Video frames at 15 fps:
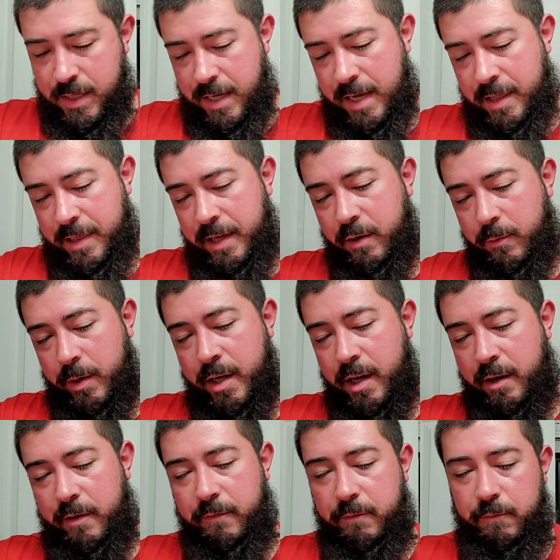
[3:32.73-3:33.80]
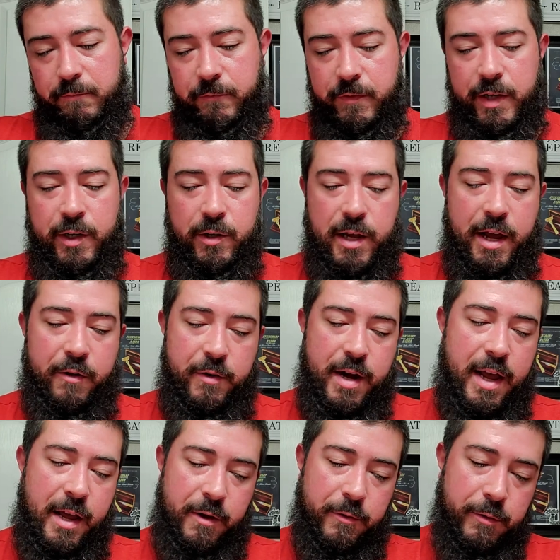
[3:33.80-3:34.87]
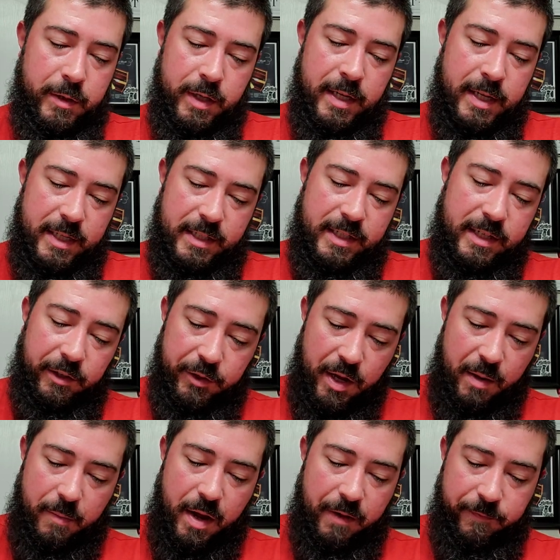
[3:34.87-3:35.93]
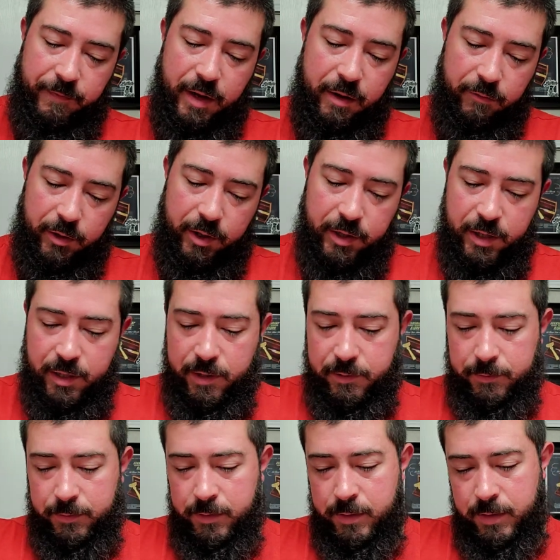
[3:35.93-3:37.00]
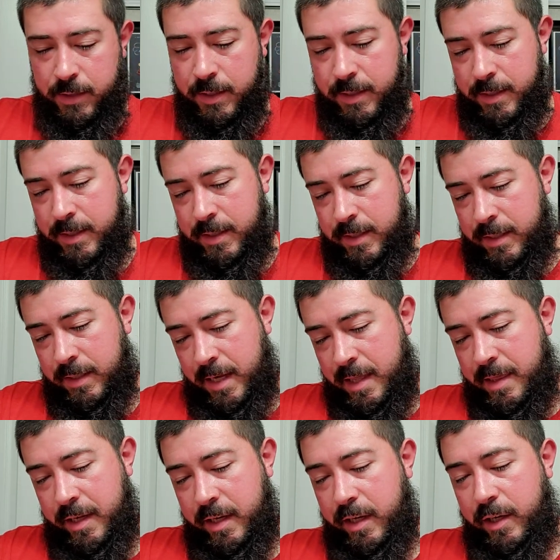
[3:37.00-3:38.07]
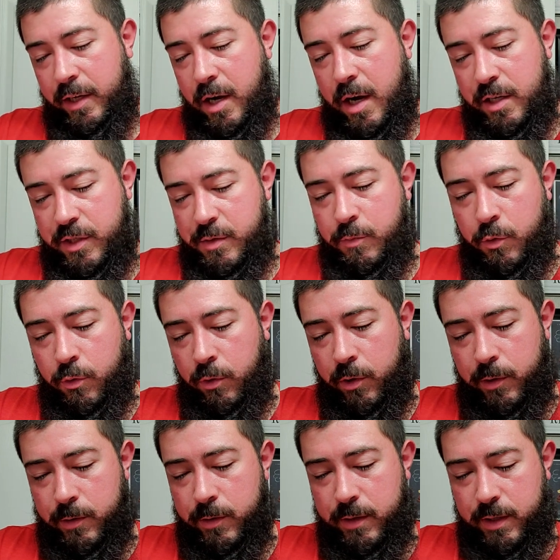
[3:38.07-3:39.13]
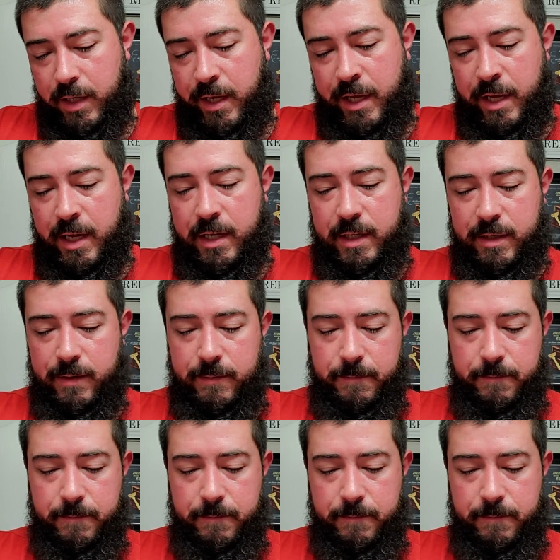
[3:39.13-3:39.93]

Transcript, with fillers: I think we got it figured out now. still not my favorite knot. I think it costs more, and